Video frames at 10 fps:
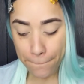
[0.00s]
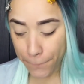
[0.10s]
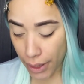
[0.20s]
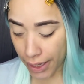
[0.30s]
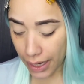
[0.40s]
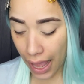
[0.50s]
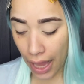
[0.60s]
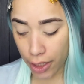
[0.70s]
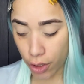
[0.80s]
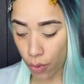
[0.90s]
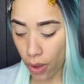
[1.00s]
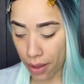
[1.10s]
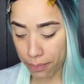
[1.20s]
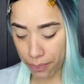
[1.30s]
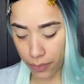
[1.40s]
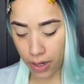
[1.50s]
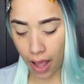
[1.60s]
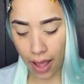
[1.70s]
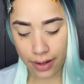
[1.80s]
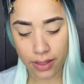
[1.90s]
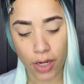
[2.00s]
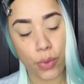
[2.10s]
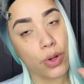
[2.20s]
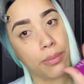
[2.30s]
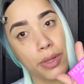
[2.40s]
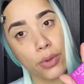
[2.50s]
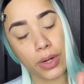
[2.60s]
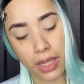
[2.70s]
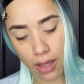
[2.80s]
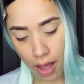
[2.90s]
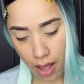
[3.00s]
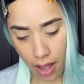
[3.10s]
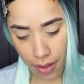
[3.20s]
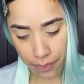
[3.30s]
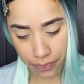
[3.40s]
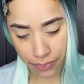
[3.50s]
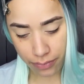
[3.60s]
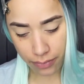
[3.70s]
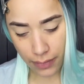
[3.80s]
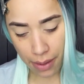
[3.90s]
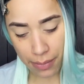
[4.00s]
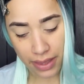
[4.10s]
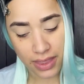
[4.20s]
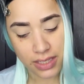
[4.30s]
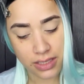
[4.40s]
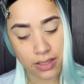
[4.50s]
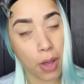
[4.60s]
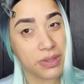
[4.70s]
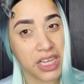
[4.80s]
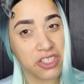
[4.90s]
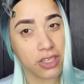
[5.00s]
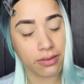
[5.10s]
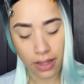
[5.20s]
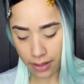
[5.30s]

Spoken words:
but I know I've got the Huda Beauty Amethyst Obsession,